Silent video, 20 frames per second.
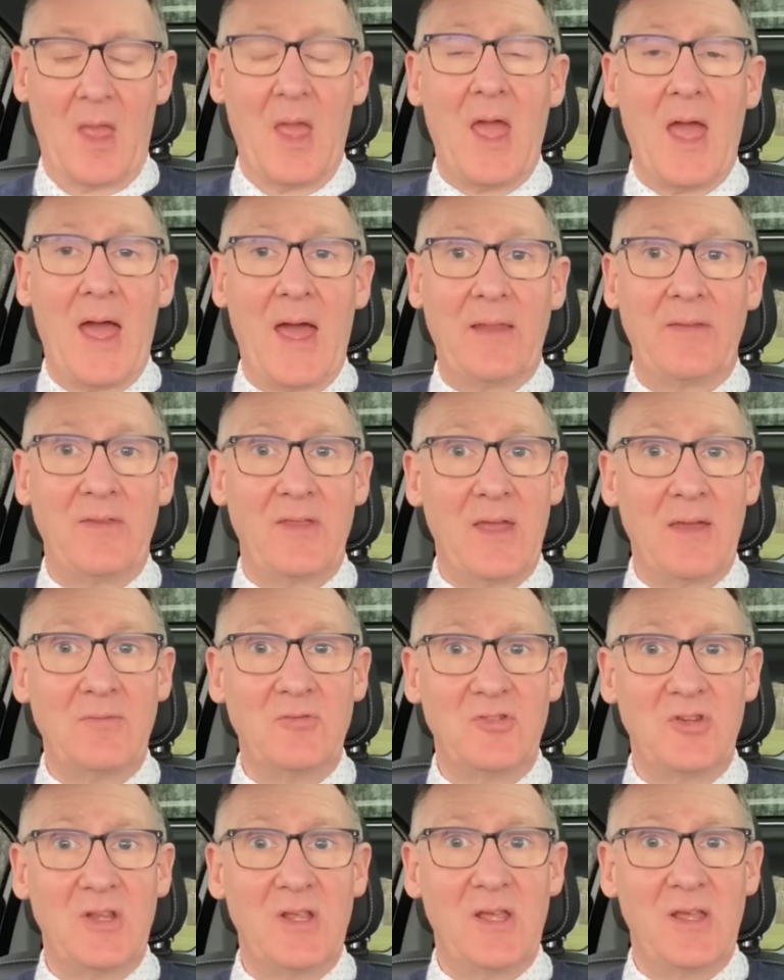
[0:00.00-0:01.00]
and the
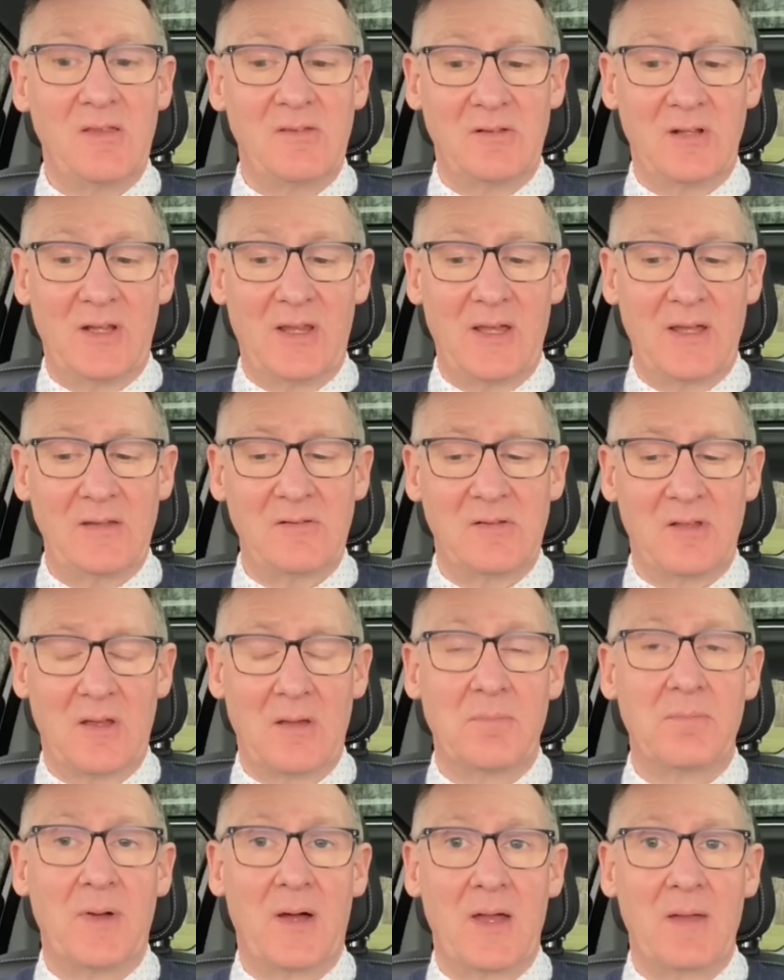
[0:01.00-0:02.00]
MG is lighter
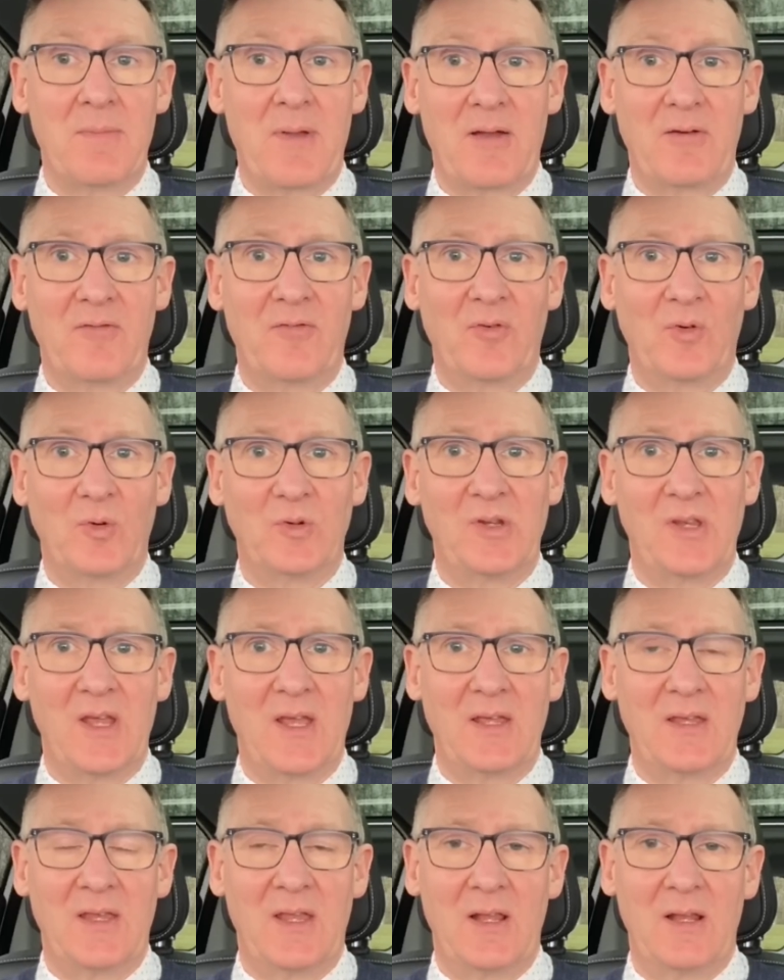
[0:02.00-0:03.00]
by about
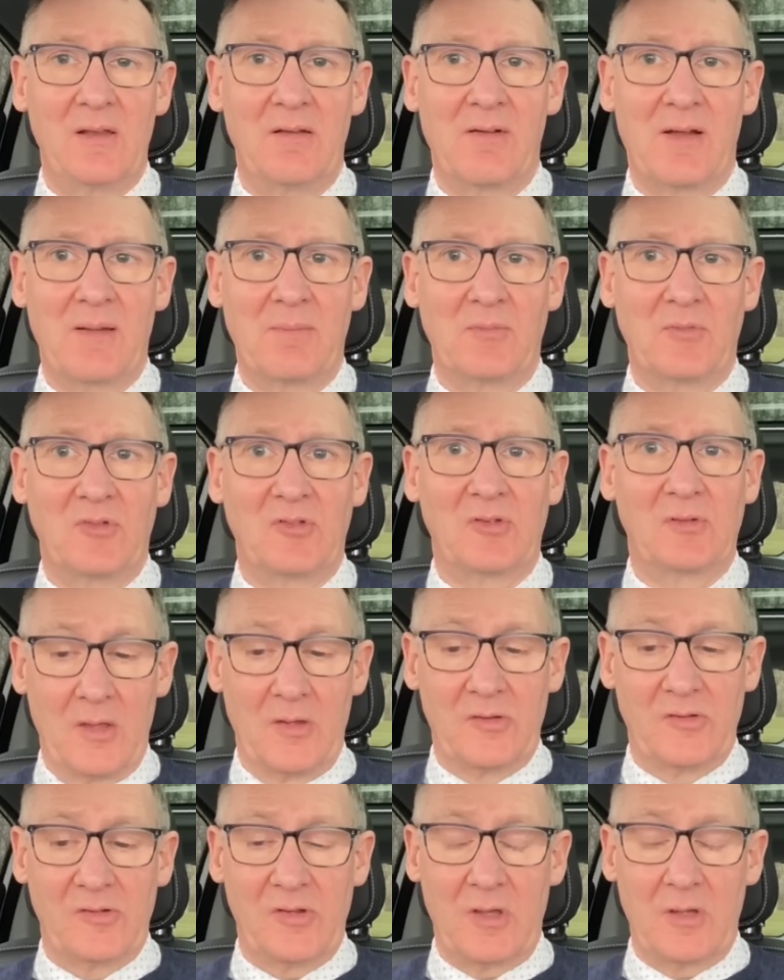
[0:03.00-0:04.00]
48 kilograms.
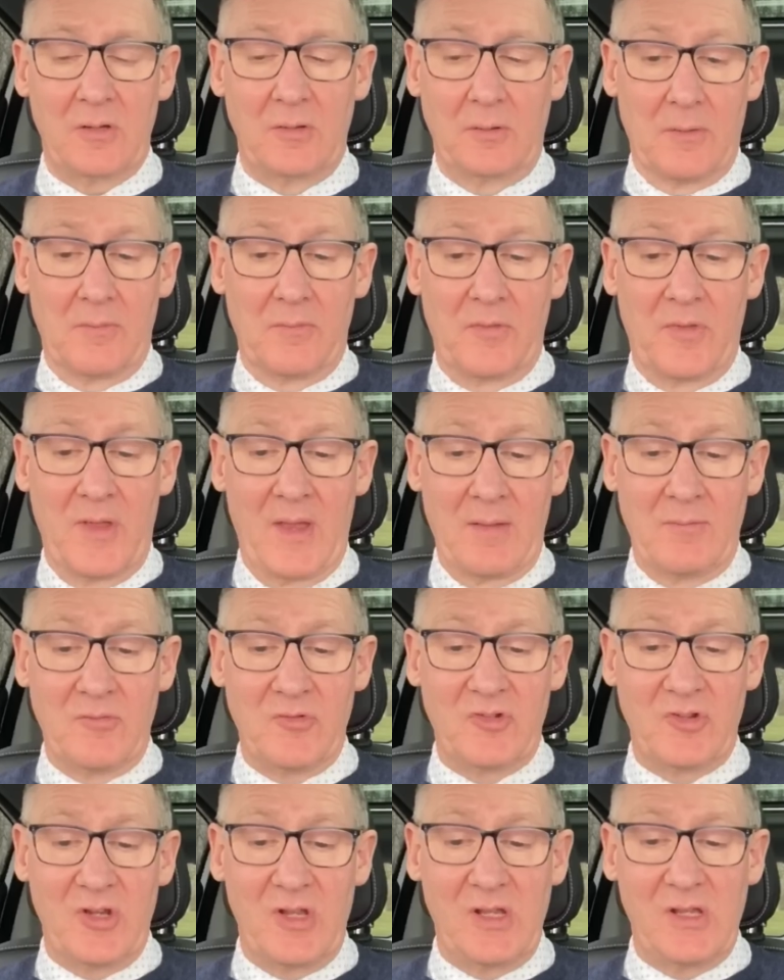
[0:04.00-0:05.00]
So the
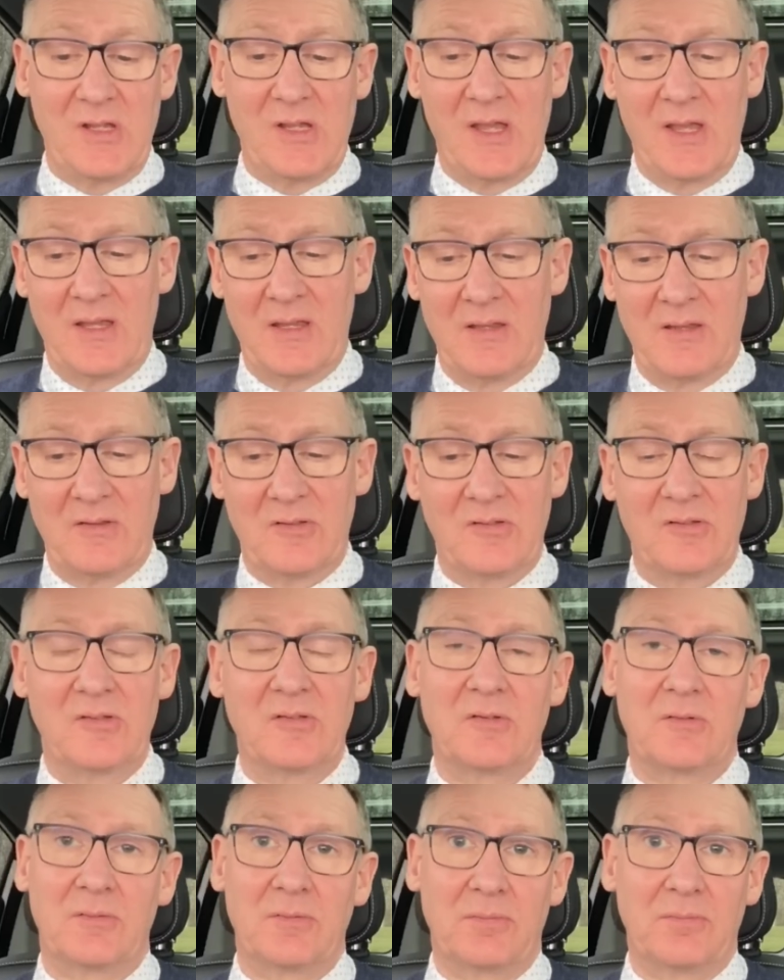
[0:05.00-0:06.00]
MG
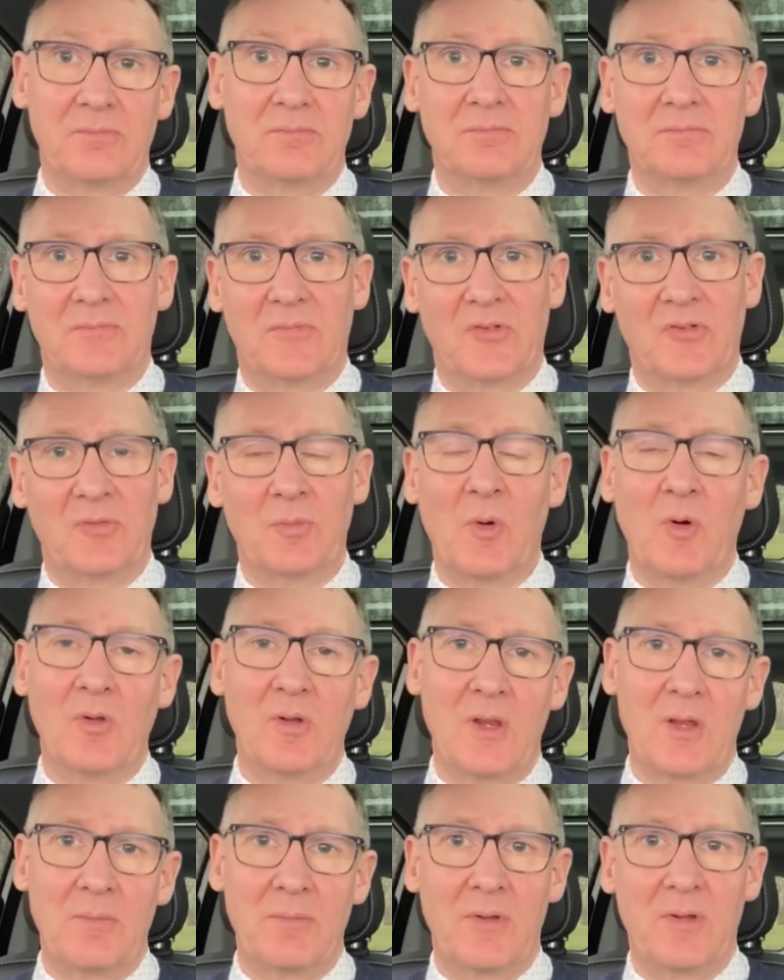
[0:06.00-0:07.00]
is
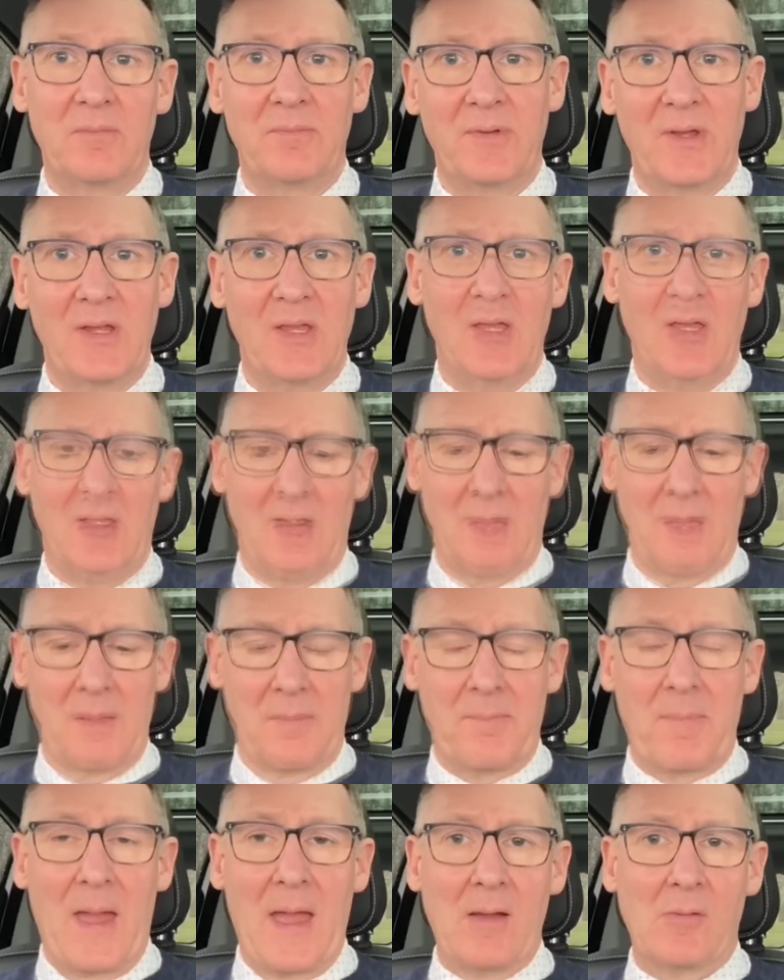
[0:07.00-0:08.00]
smaller but bigger.
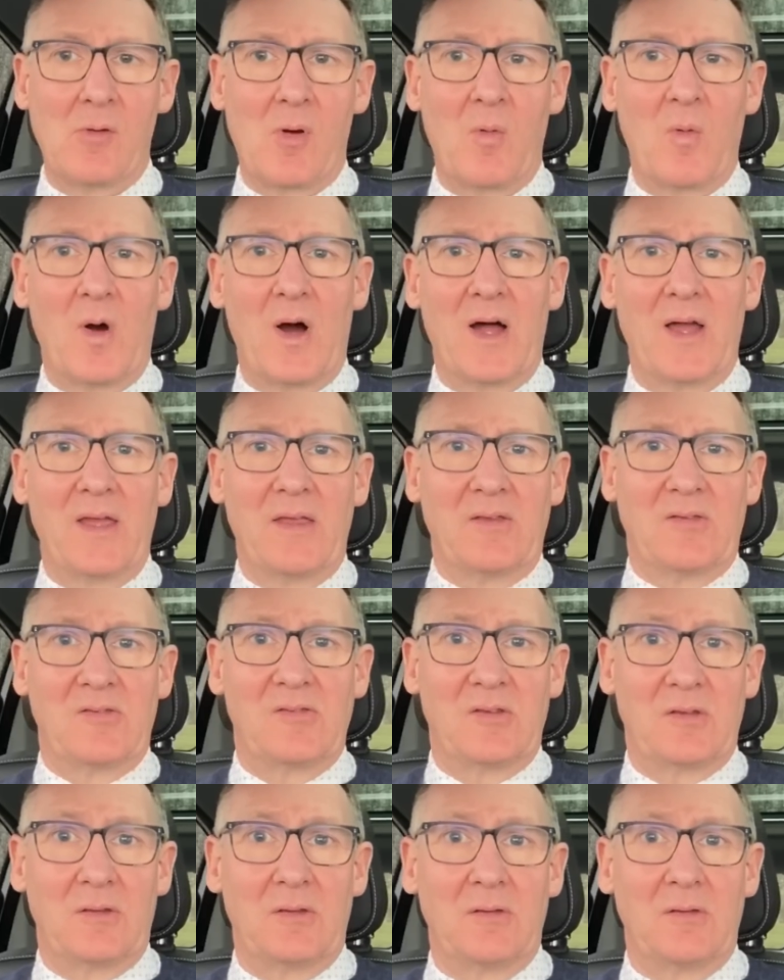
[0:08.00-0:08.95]
Power-wise,